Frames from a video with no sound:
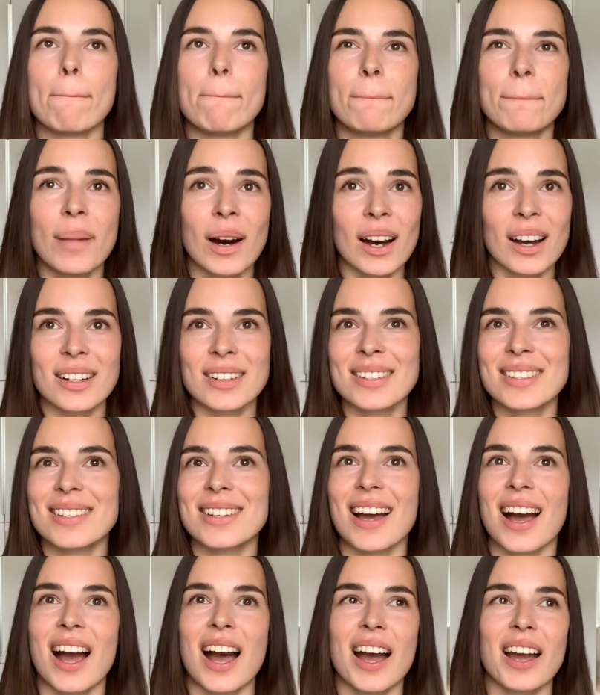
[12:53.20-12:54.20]
but
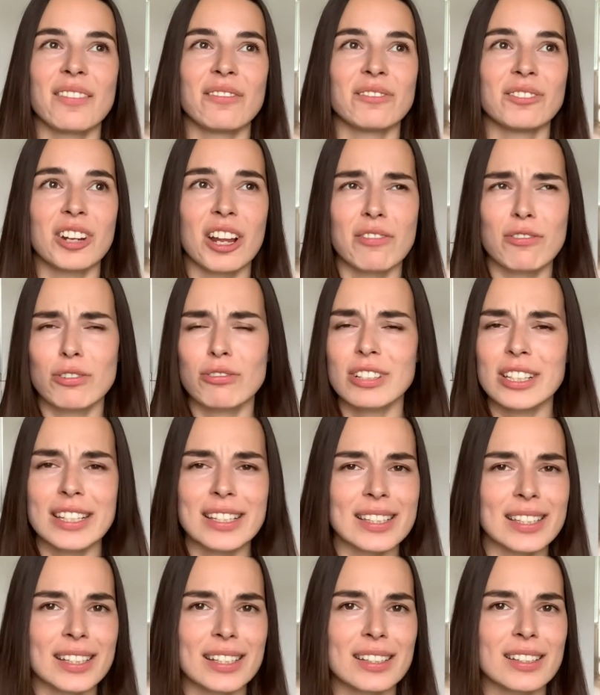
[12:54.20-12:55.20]
I've never really
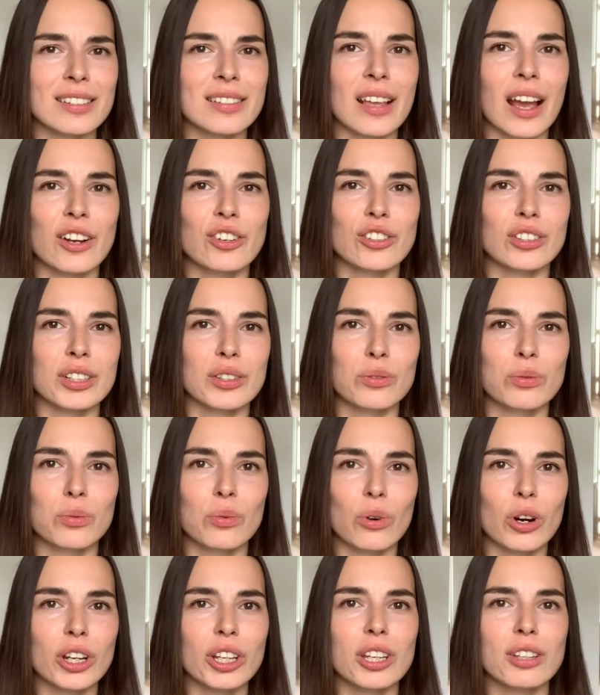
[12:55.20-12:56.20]
seen this actually
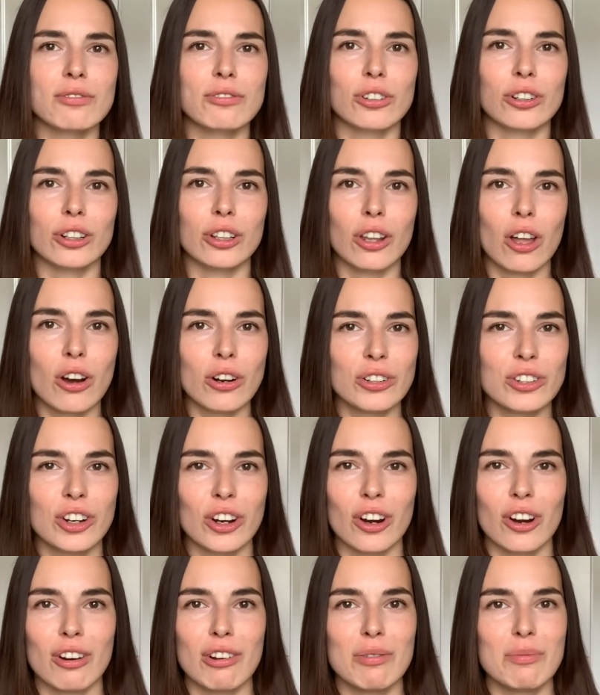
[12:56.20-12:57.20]
working for a long
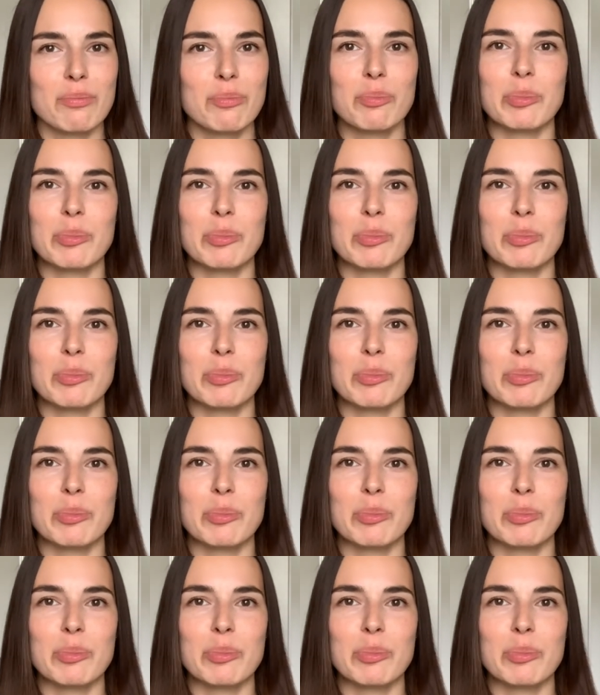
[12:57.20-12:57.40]
term.